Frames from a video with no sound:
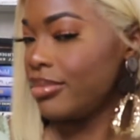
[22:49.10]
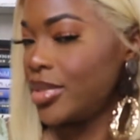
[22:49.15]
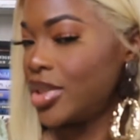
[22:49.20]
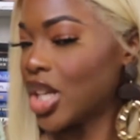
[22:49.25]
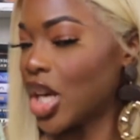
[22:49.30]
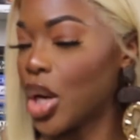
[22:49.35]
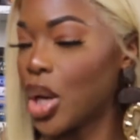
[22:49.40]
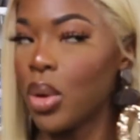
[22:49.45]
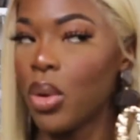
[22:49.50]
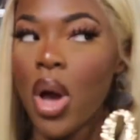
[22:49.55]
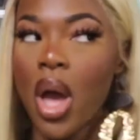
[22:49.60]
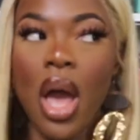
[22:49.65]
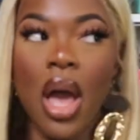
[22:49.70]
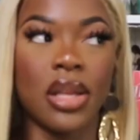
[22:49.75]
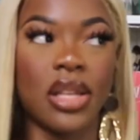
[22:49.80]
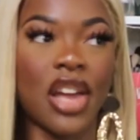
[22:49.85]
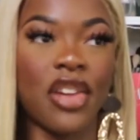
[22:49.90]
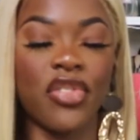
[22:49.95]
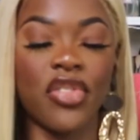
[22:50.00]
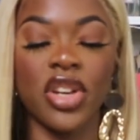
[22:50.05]
so
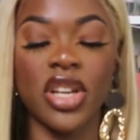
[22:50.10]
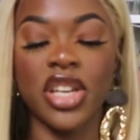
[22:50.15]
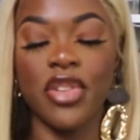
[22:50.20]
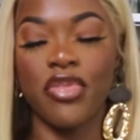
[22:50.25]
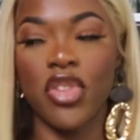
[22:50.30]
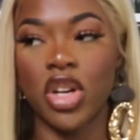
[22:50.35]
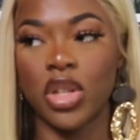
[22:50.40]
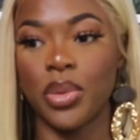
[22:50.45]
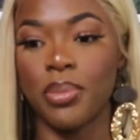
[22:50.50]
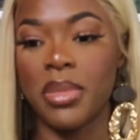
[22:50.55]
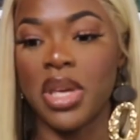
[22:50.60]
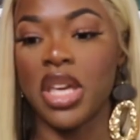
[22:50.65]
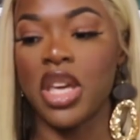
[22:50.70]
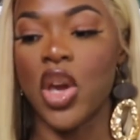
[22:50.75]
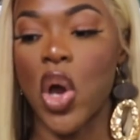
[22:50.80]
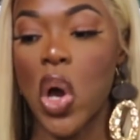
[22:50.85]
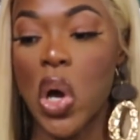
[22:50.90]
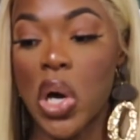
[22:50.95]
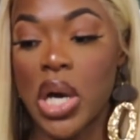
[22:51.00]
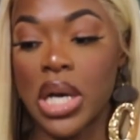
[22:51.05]
definitely follow
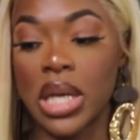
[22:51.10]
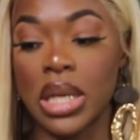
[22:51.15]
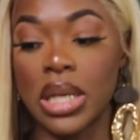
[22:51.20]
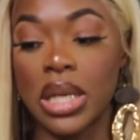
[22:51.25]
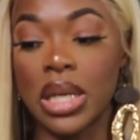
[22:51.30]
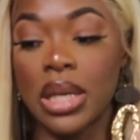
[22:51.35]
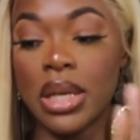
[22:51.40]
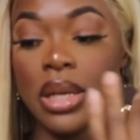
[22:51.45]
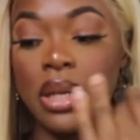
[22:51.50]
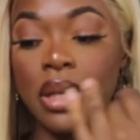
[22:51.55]
me on